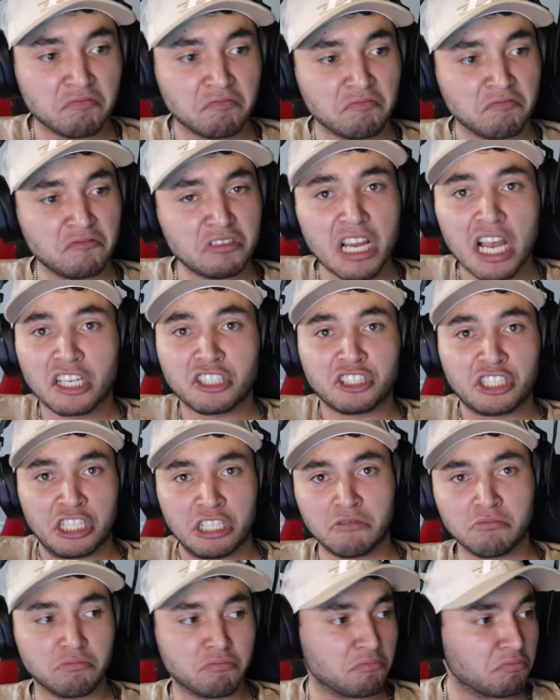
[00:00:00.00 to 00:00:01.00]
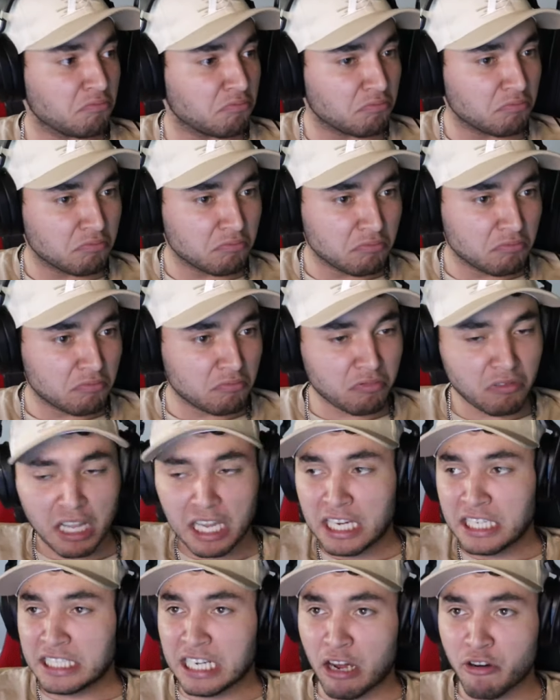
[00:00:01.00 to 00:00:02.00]
Jack shit.
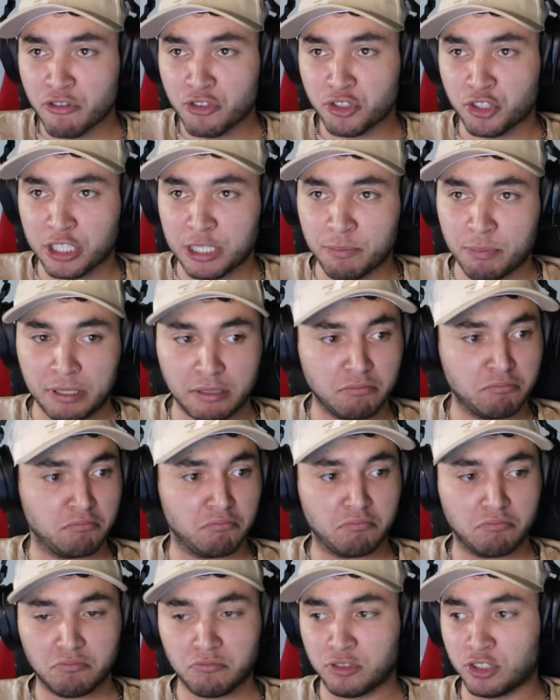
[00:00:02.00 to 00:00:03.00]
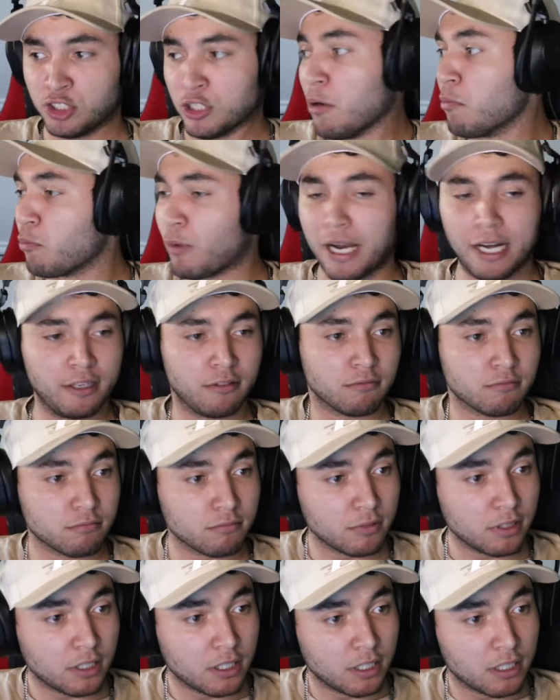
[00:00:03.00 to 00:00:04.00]
Laying down, sleeping somewhere.
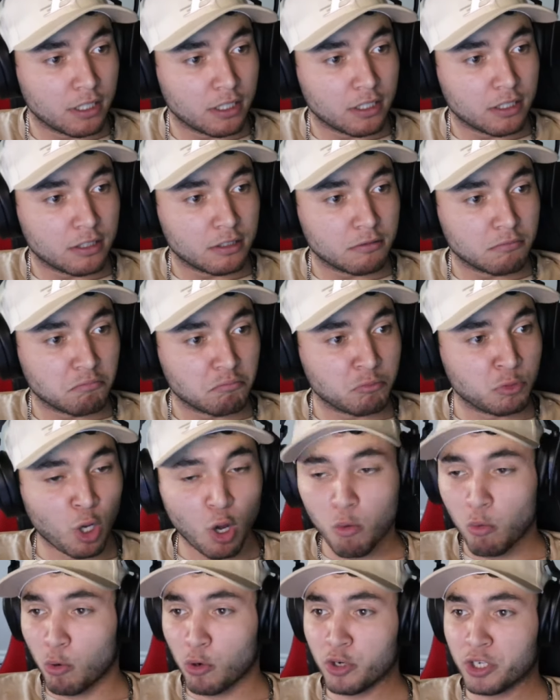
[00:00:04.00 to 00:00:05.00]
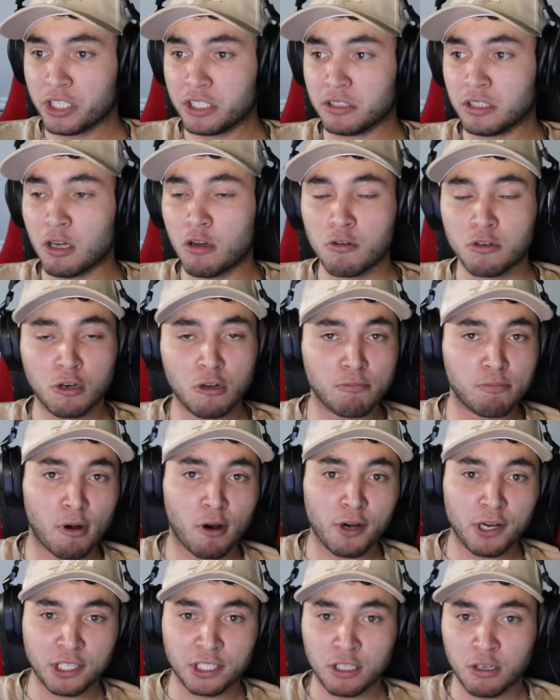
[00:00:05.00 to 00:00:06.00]
No warning, no
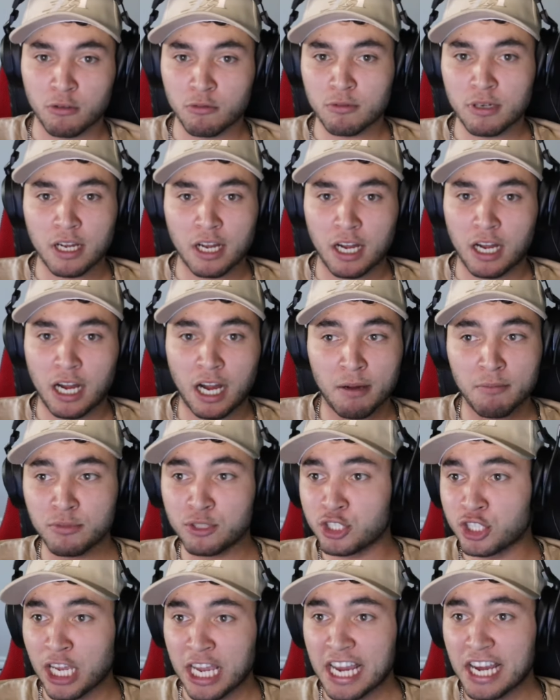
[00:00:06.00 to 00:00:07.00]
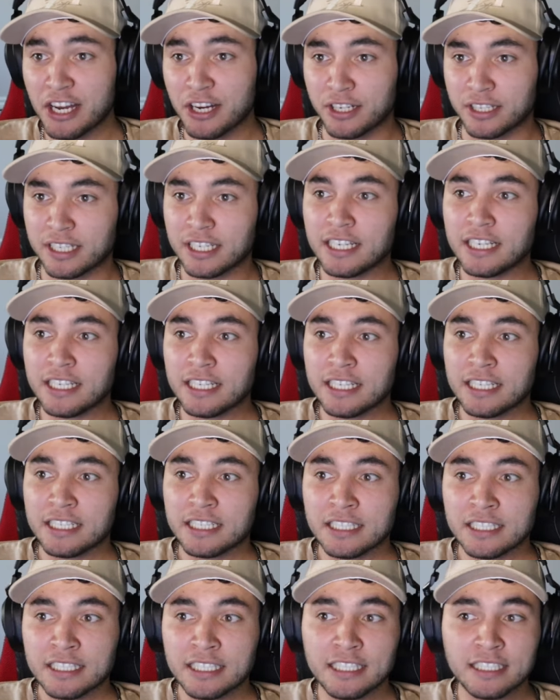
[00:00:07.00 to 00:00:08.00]
bark, no, I'm scared.
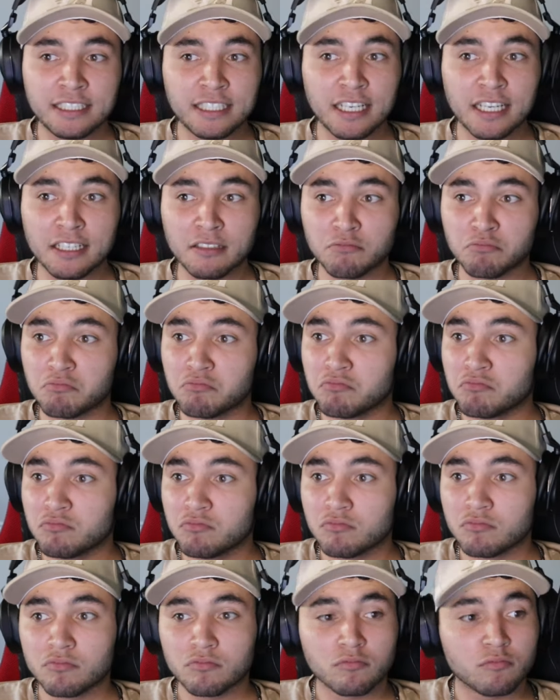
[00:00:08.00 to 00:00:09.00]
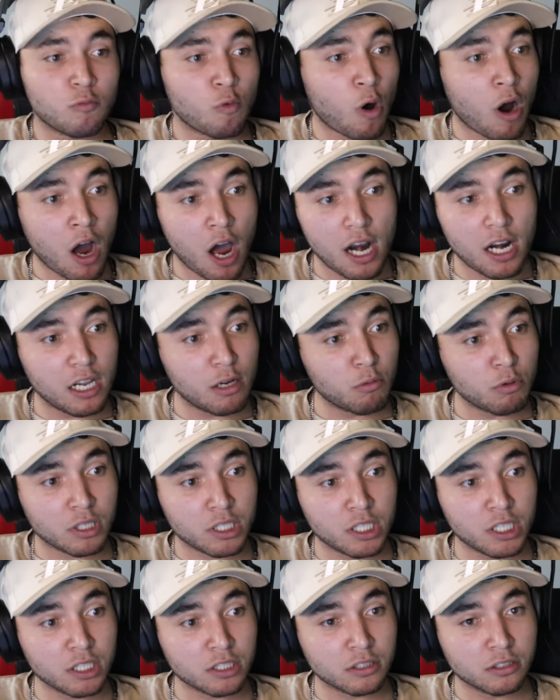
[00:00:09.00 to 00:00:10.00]
He said, "Well, high level
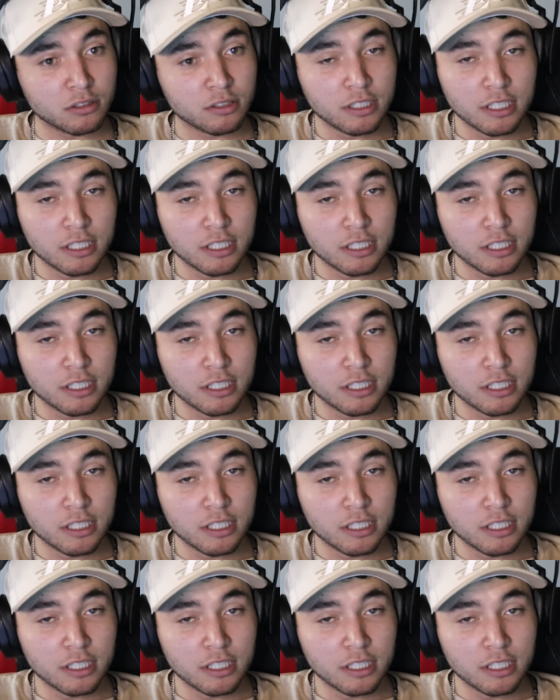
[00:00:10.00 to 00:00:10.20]
cooked."